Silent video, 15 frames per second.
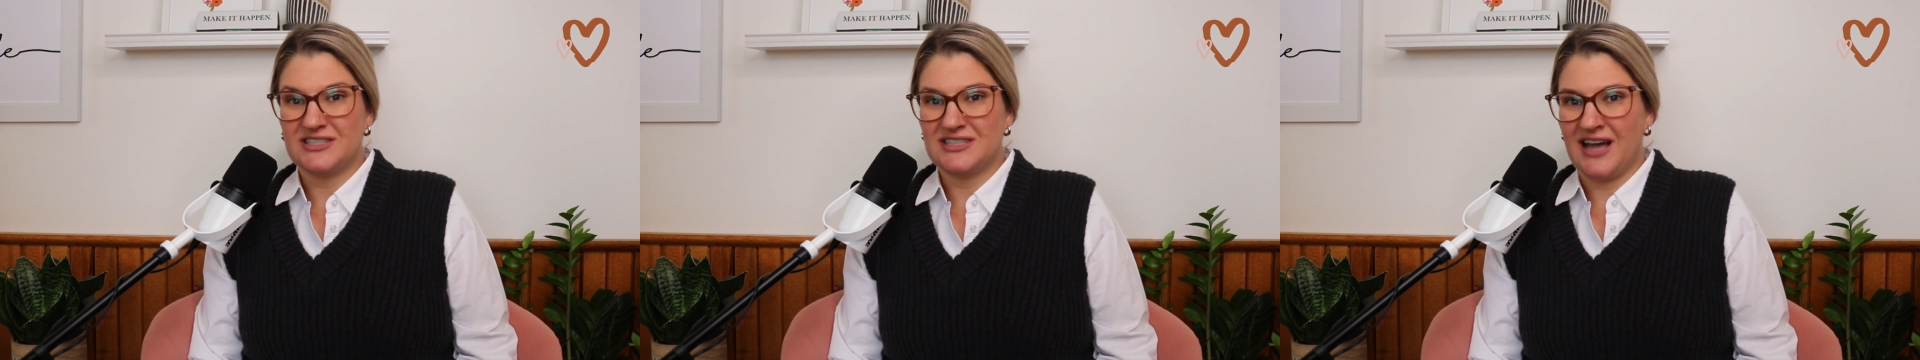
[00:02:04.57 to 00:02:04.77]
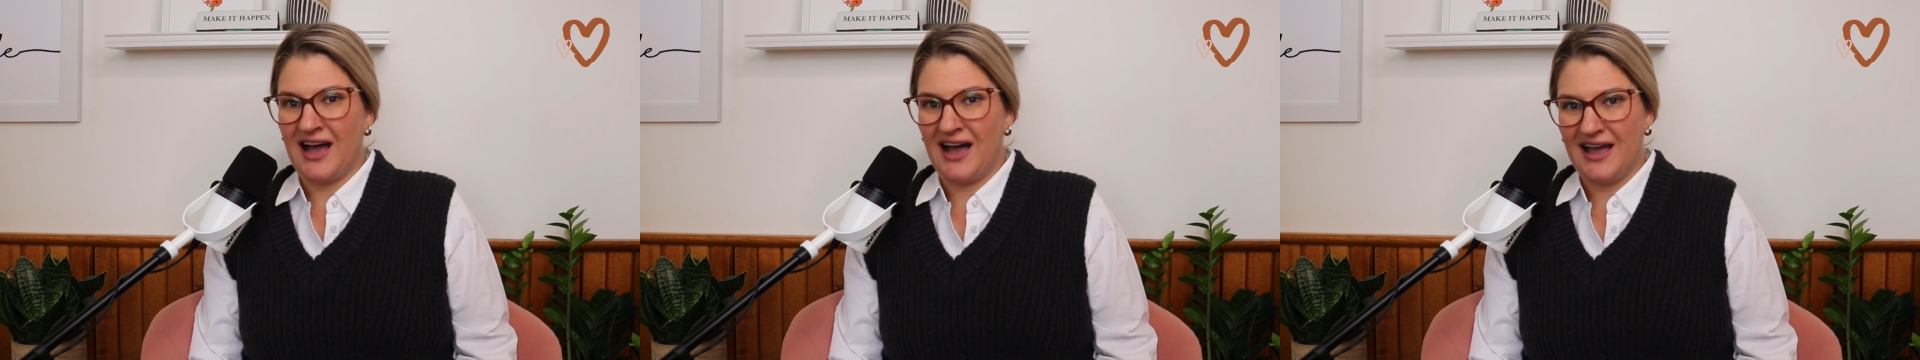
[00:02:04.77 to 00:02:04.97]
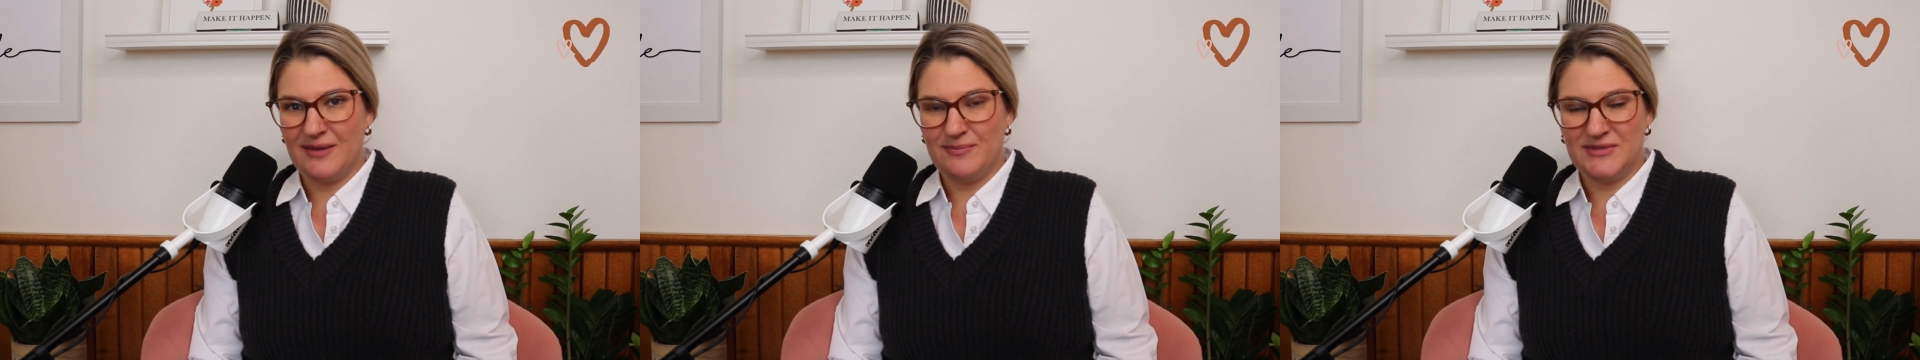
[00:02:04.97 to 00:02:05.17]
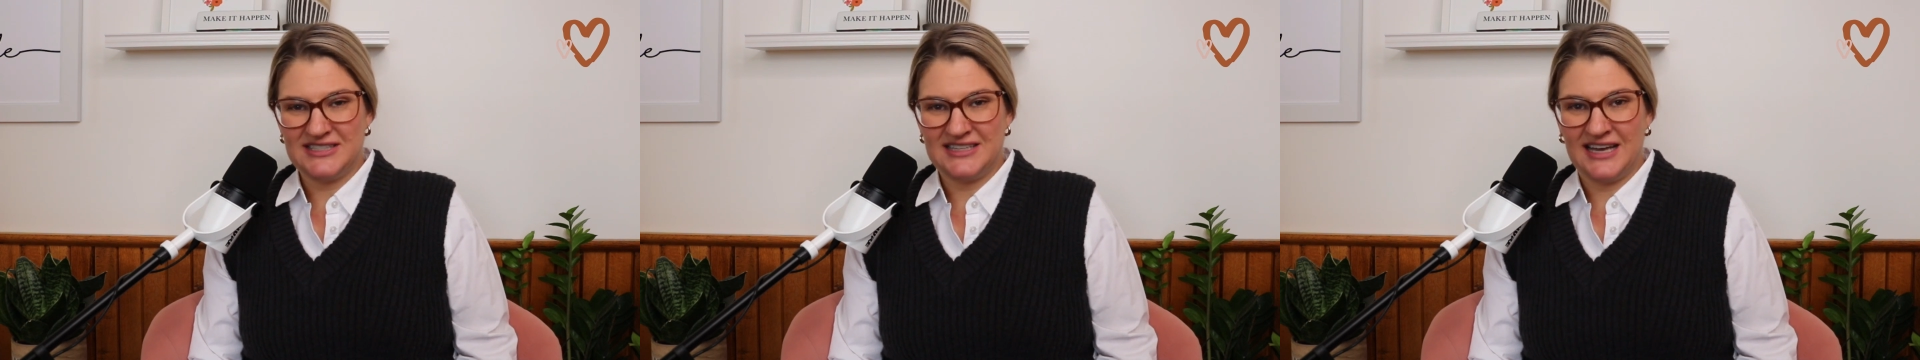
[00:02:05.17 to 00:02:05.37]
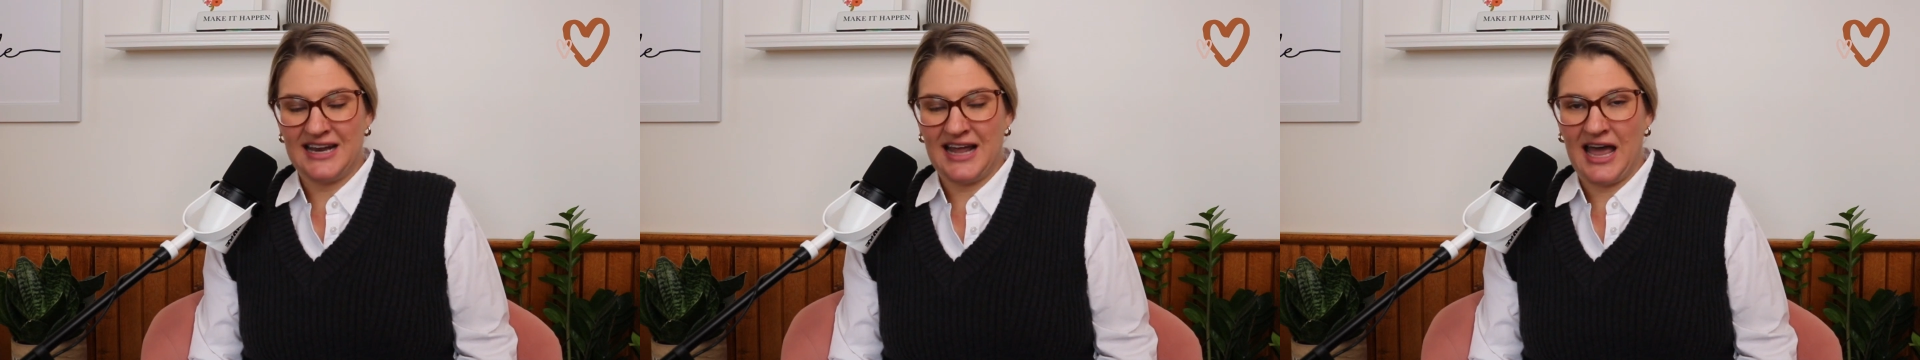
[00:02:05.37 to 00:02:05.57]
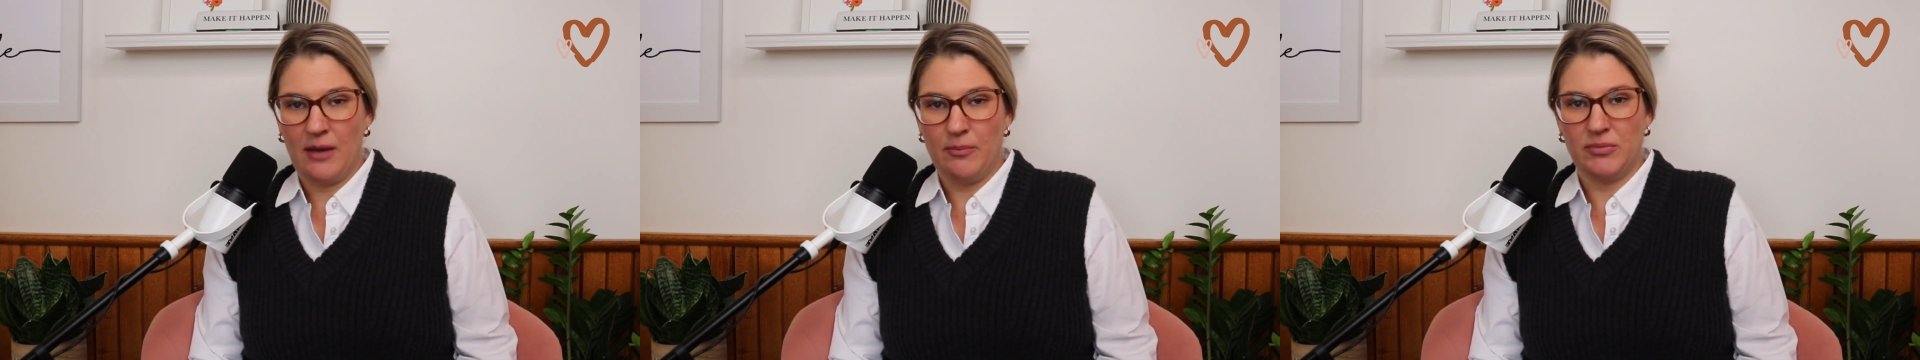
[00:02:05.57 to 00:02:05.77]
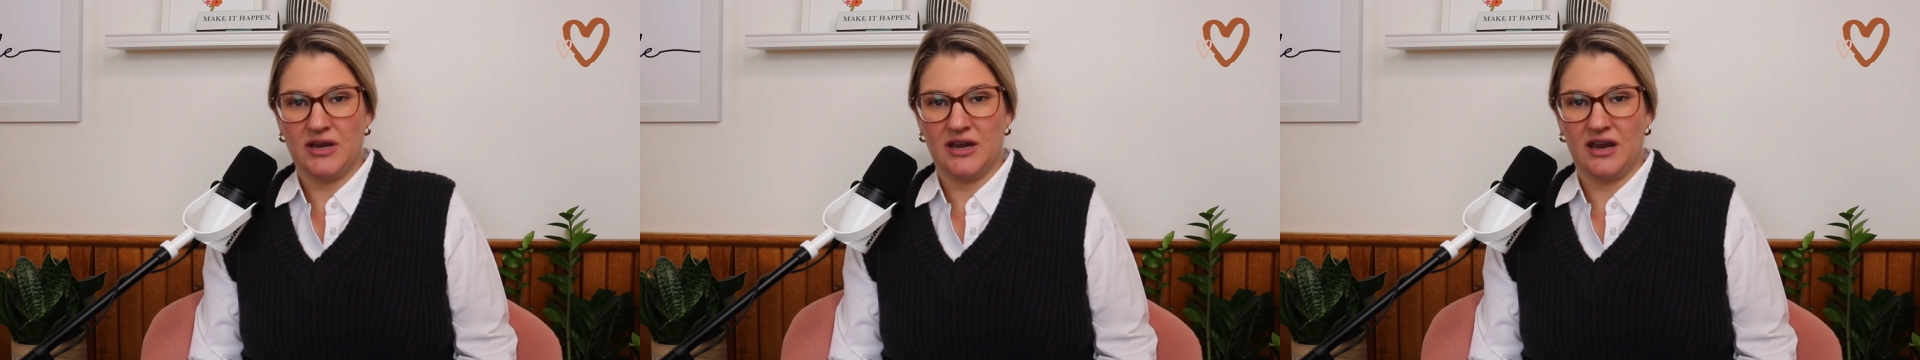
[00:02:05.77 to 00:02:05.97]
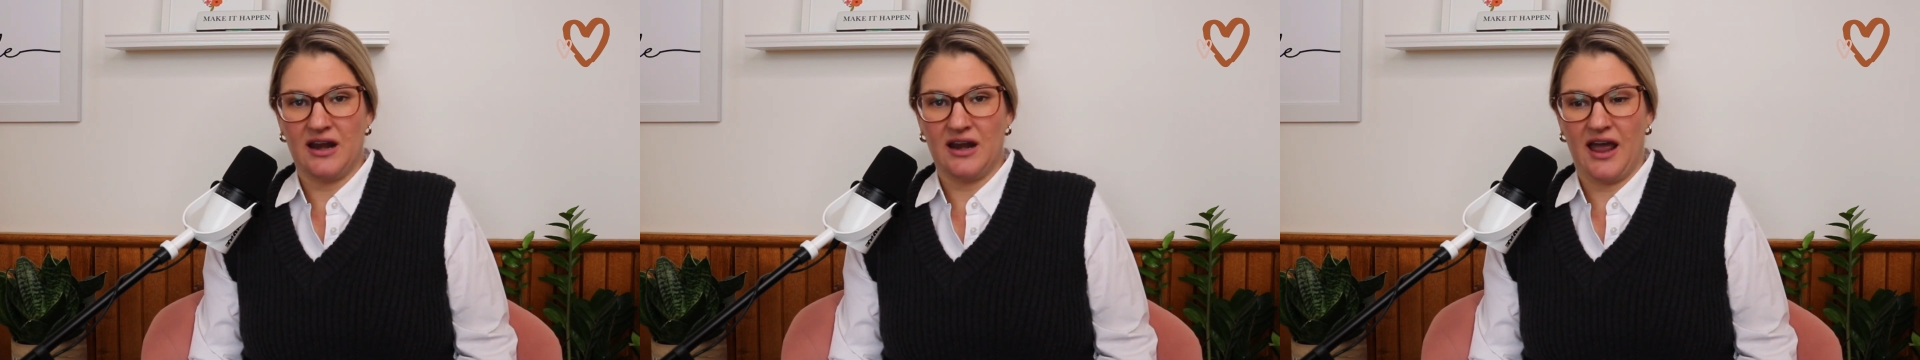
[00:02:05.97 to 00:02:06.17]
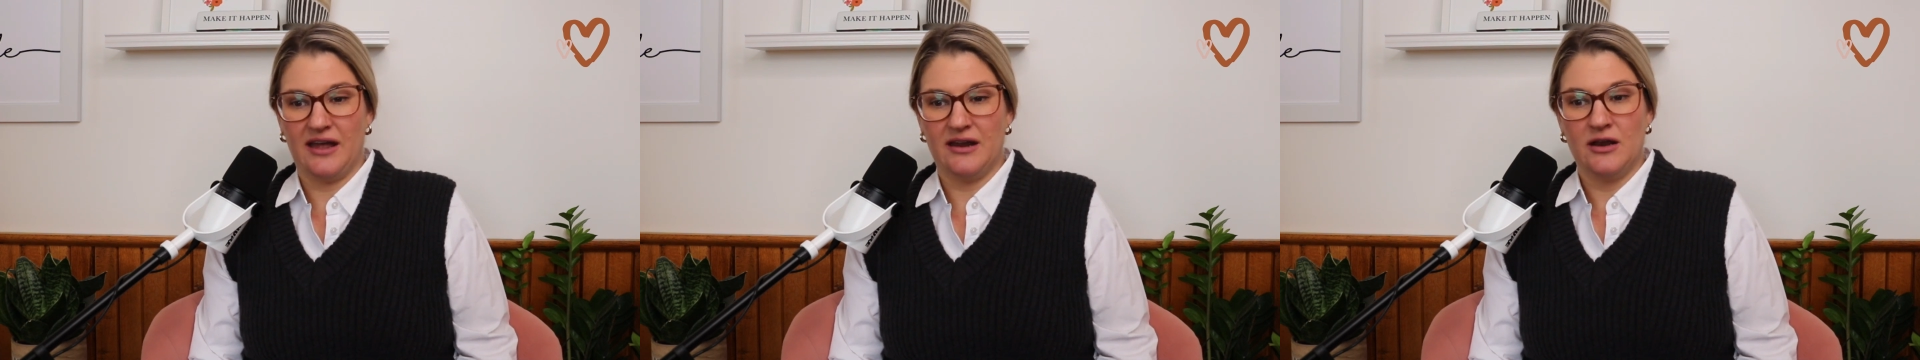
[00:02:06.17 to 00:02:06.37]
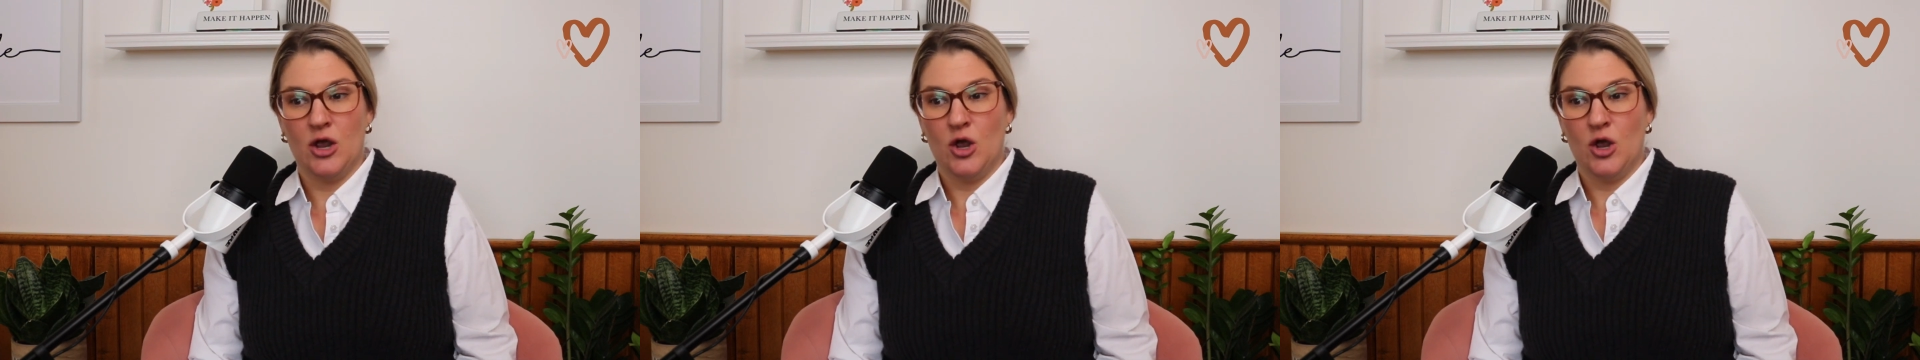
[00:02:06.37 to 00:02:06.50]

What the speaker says: time is that happening at?